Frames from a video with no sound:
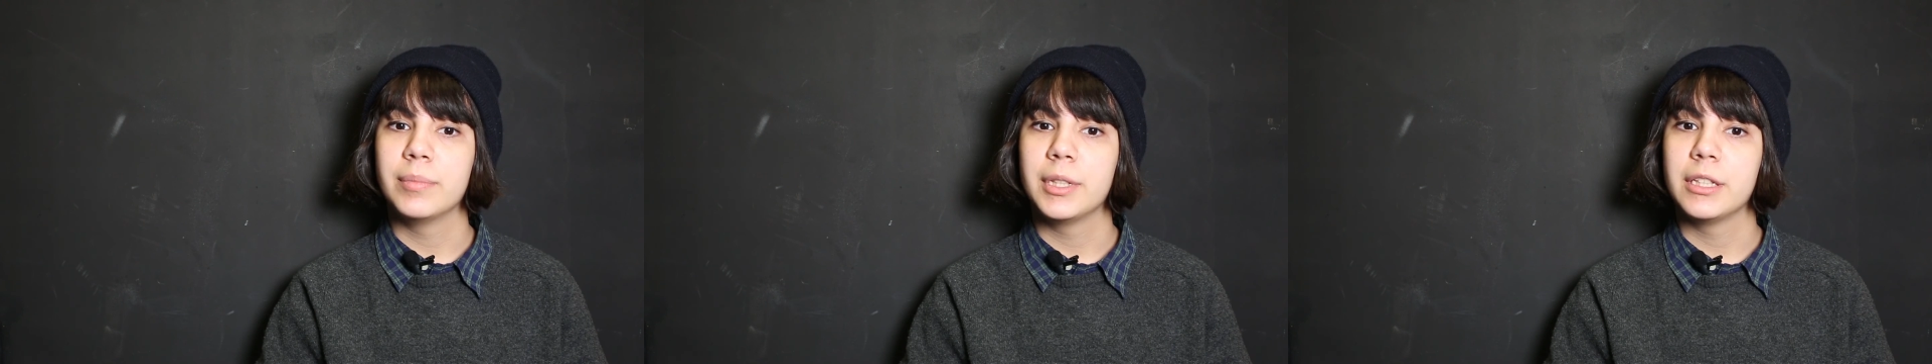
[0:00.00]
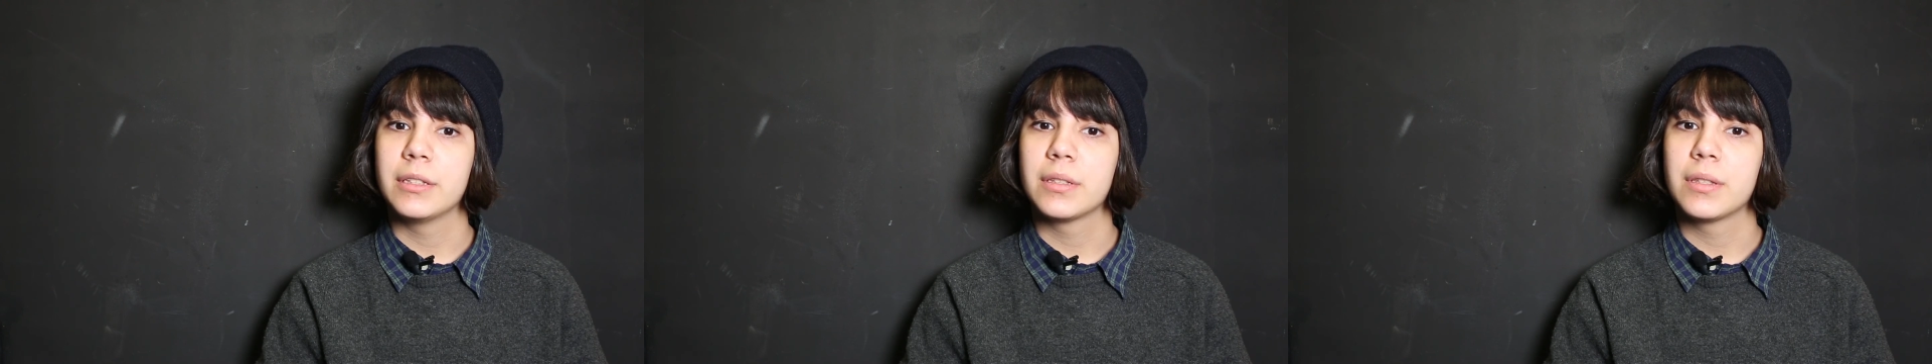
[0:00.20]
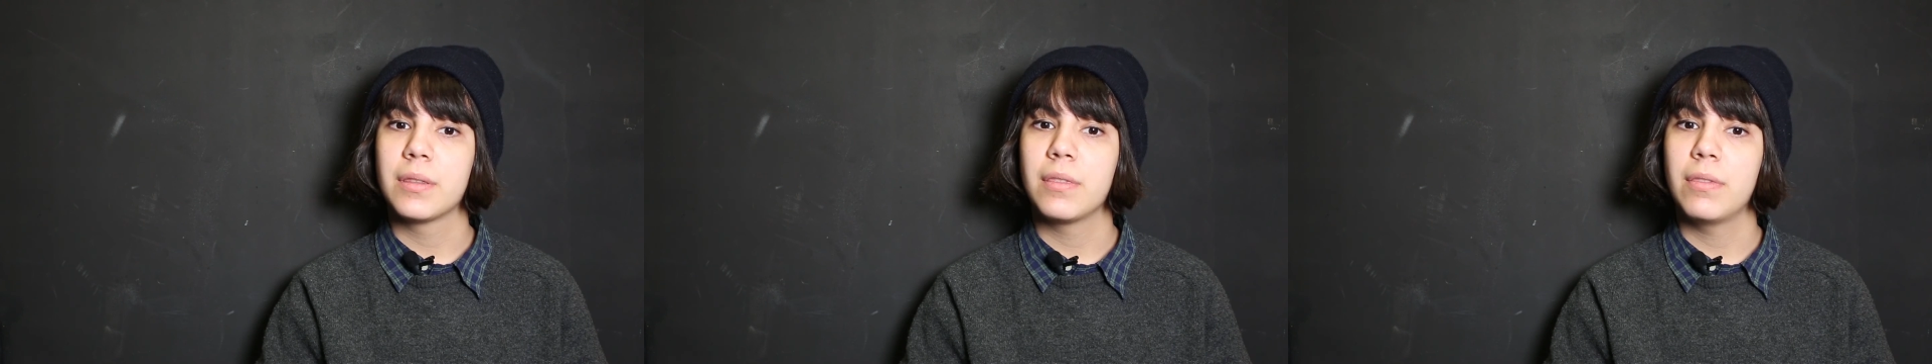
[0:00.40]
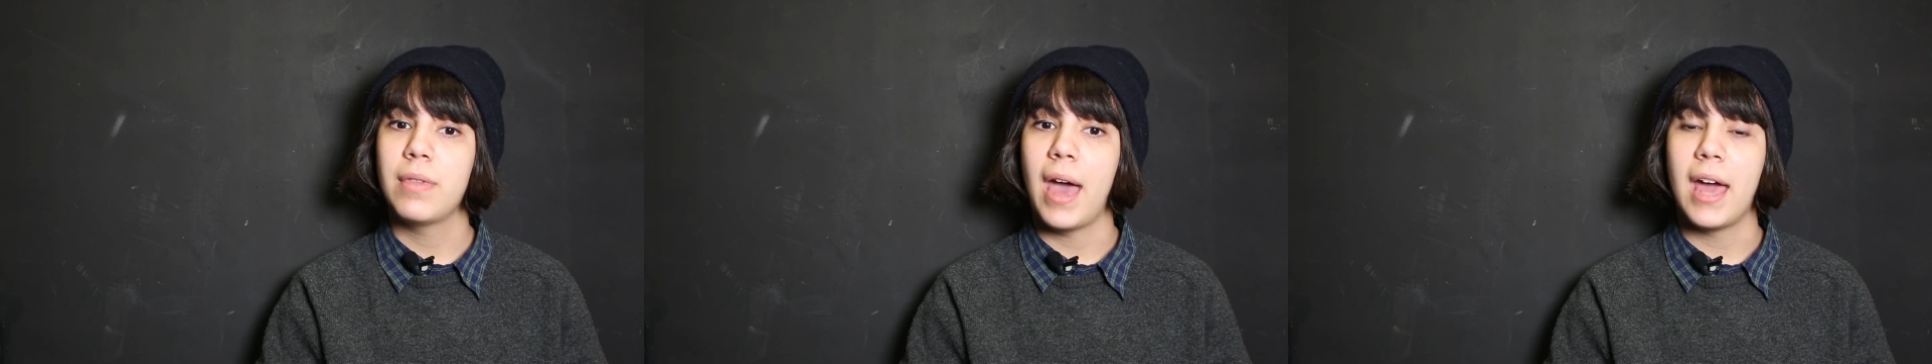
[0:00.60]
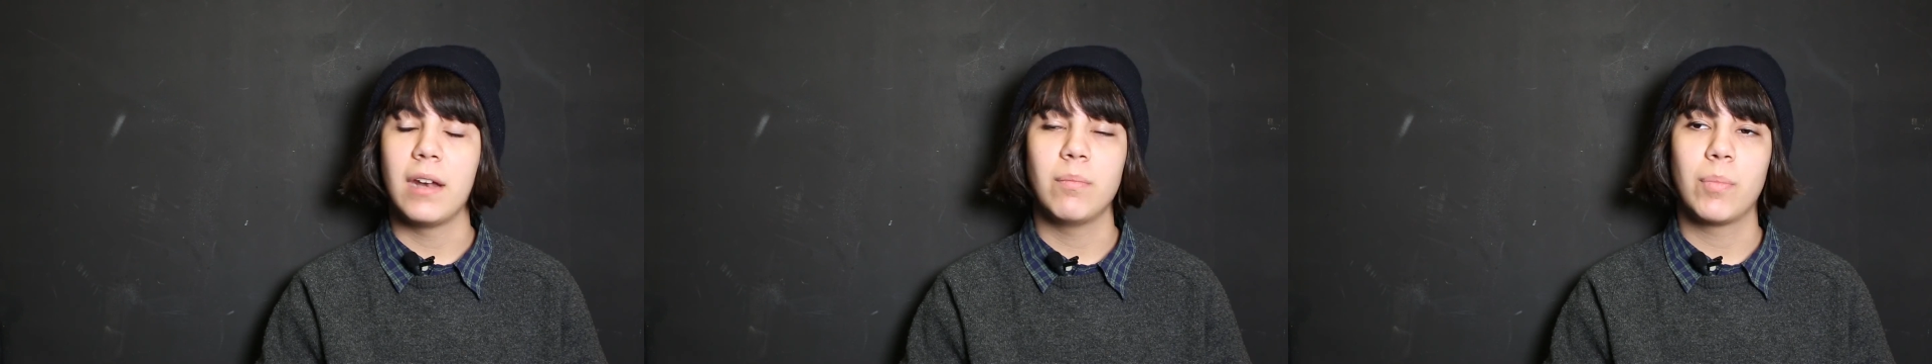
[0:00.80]
it's
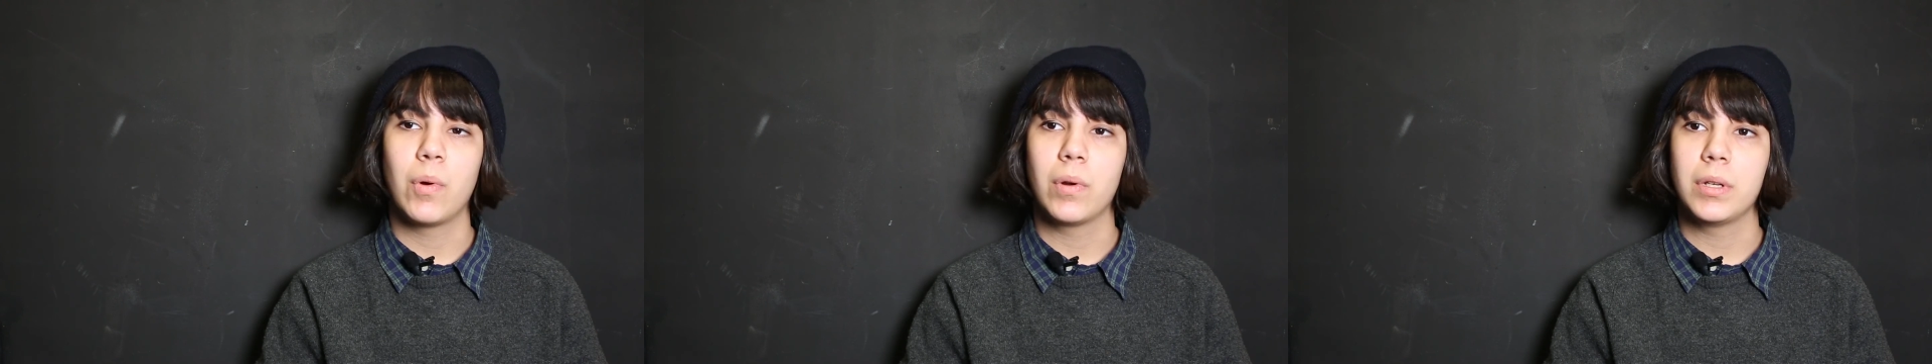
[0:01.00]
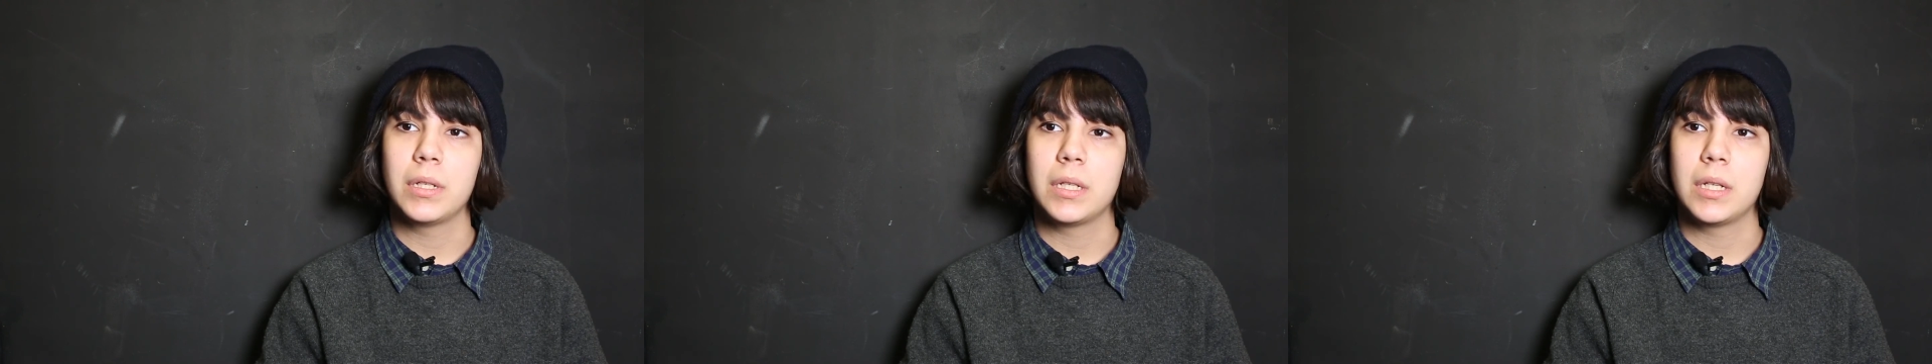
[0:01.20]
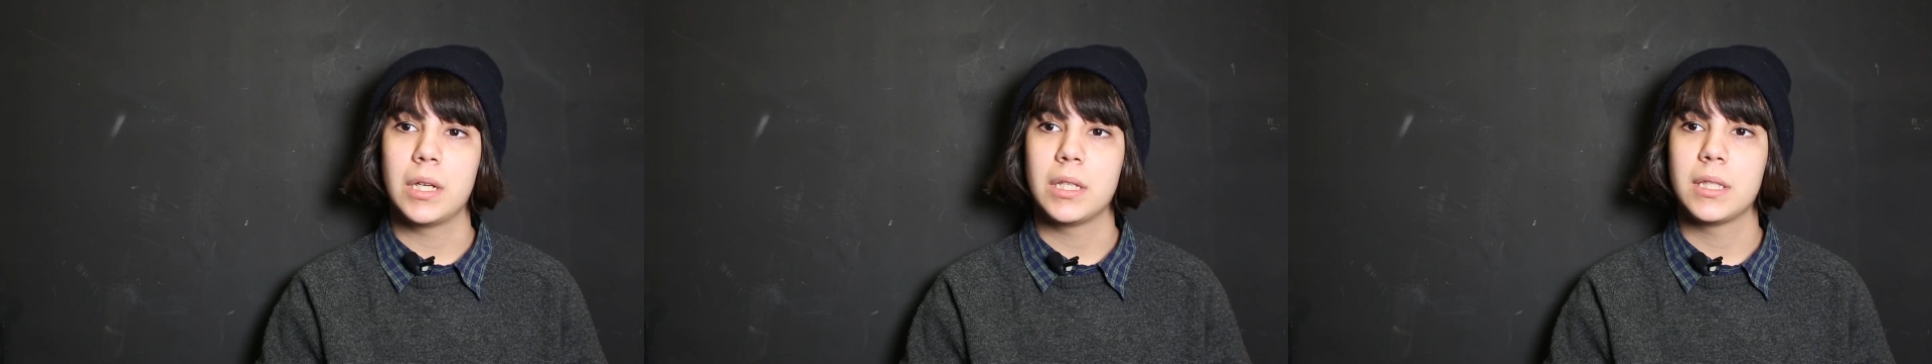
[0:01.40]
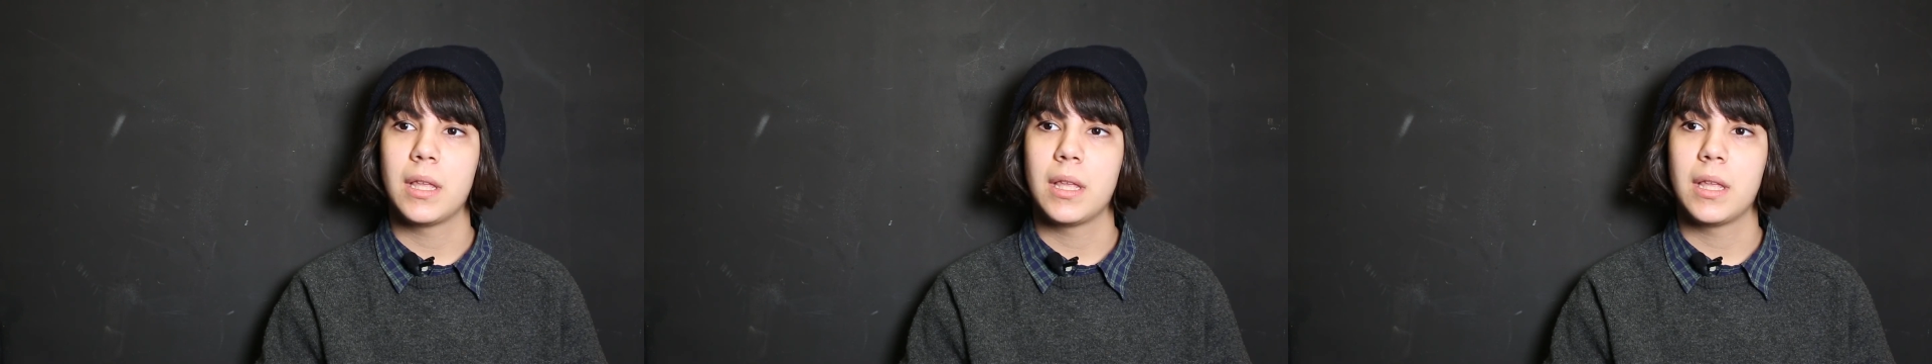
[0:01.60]
that important to us